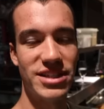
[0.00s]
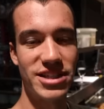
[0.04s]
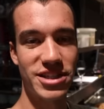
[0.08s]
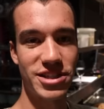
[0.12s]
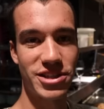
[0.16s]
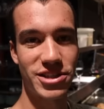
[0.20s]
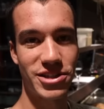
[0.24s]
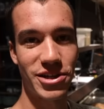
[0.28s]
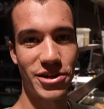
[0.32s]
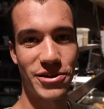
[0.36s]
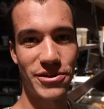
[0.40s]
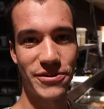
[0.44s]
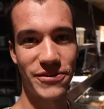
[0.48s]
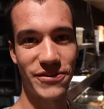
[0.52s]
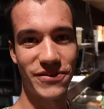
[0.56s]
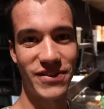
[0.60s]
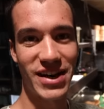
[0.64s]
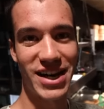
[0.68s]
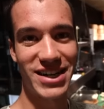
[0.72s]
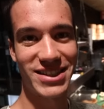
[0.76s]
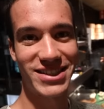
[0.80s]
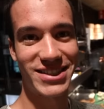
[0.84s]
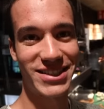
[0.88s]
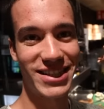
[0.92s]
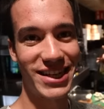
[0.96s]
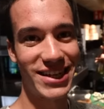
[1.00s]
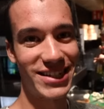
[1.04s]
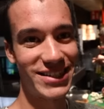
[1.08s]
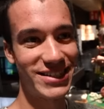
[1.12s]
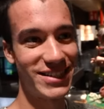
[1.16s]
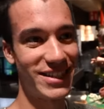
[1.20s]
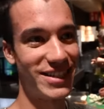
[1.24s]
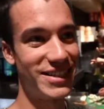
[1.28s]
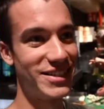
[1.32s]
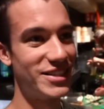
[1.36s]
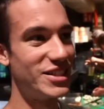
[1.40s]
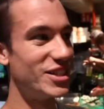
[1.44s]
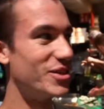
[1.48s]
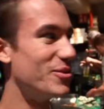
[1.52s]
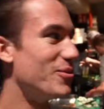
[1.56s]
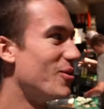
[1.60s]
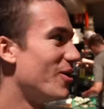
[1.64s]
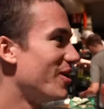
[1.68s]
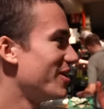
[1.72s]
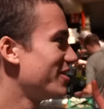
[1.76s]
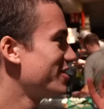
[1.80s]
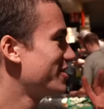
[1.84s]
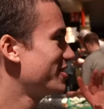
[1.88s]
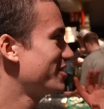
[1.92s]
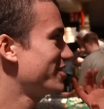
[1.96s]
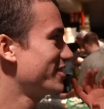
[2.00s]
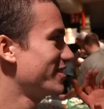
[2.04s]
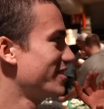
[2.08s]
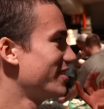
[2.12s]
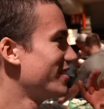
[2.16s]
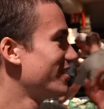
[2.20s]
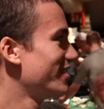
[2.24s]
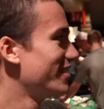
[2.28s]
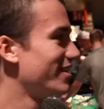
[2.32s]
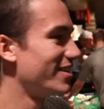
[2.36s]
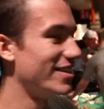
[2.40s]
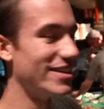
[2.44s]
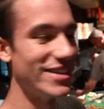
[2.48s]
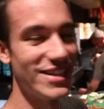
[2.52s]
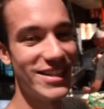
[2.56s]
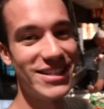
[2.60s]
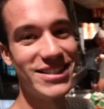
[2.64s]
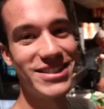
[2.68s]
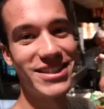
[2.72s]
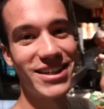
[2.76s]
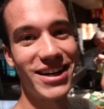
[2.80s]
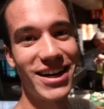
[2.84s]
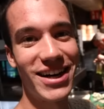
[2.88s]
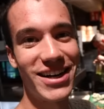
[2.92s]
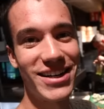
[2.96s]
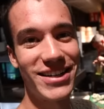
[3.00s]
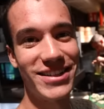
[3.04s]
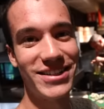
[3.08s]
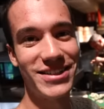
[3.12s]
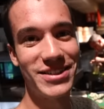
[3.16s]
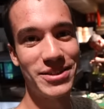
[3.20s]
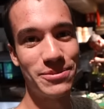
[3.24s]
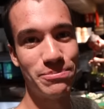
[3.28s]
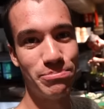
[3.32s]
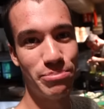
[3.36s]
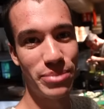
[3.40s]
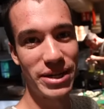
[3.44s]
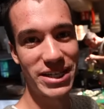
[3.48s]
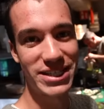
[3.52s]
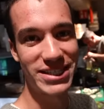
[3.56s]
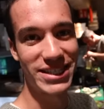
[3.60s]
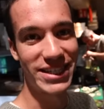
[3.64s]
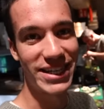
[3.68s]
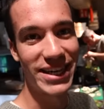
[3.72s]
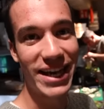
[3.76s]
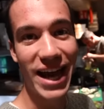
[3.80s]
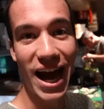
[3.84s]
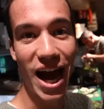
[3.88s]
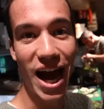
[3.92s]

This is so fascinating to watch these guys busy